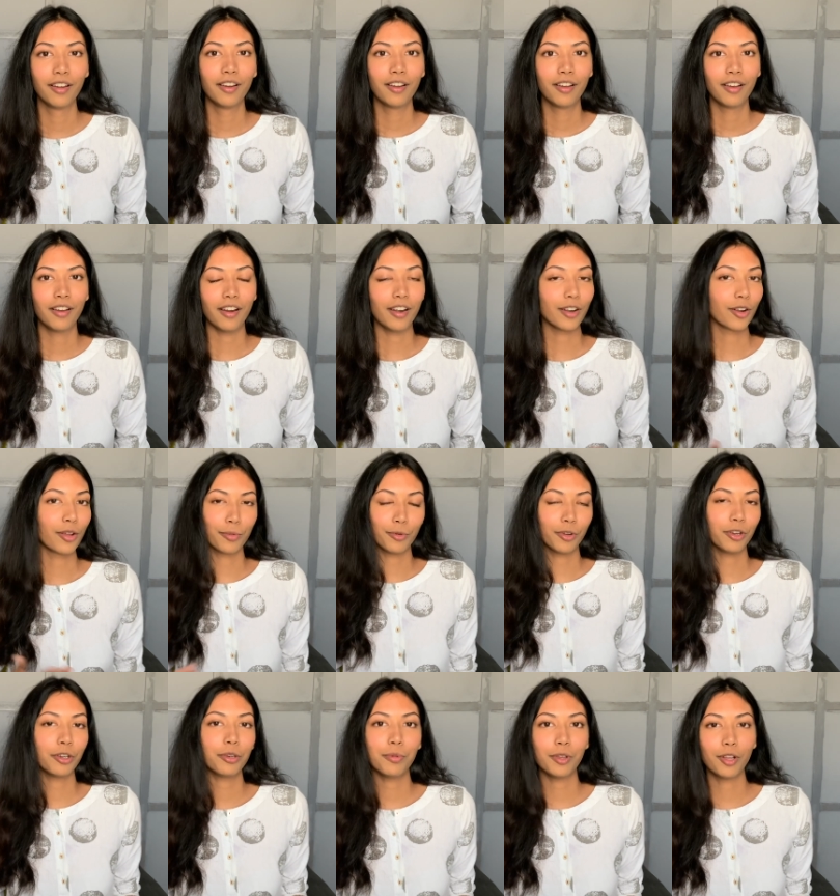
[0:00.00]
are
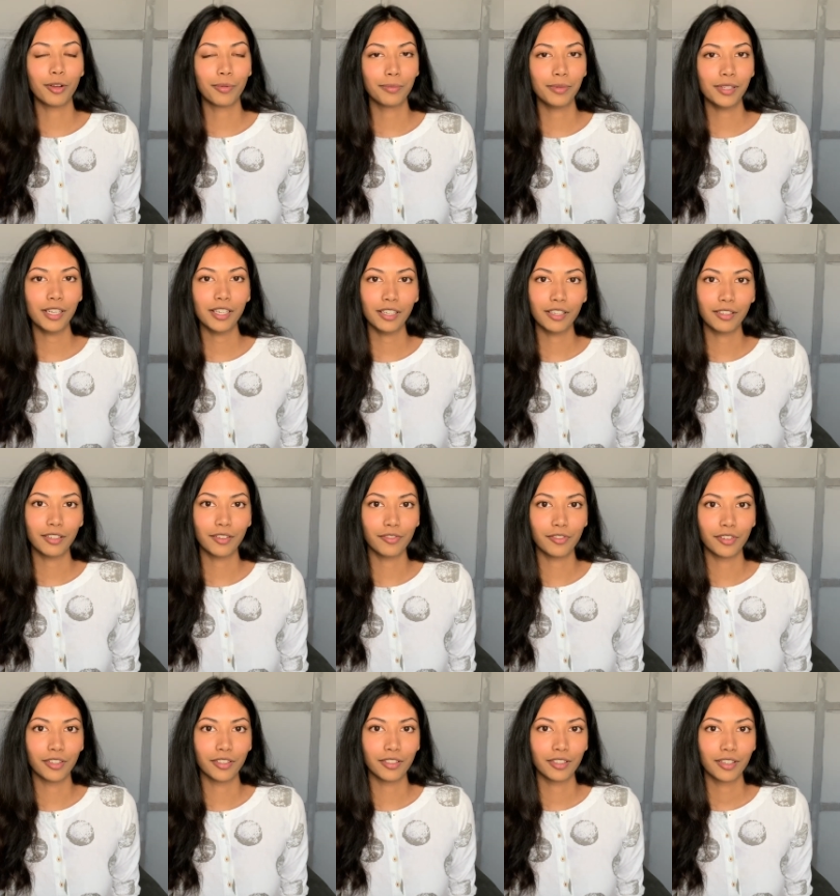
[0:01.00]
going to be completely
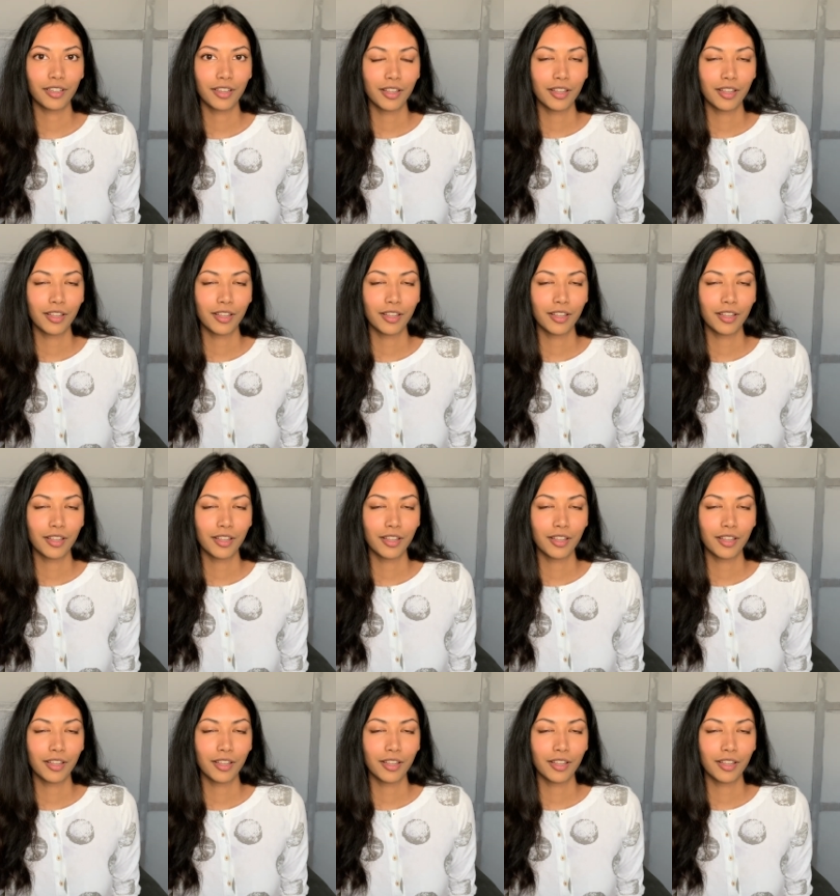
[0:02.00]
different.